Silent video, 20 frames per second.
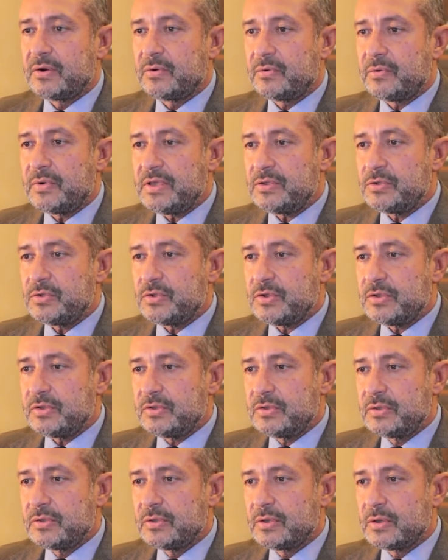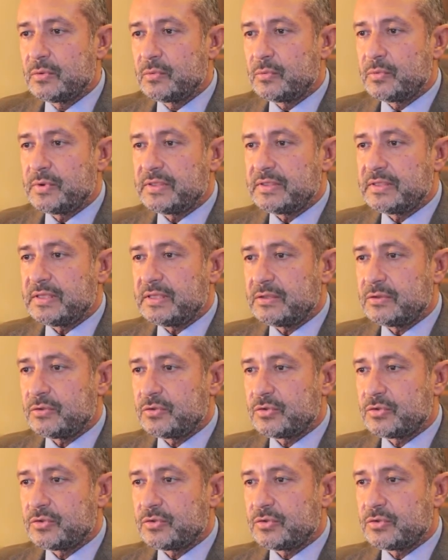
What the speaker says: reached within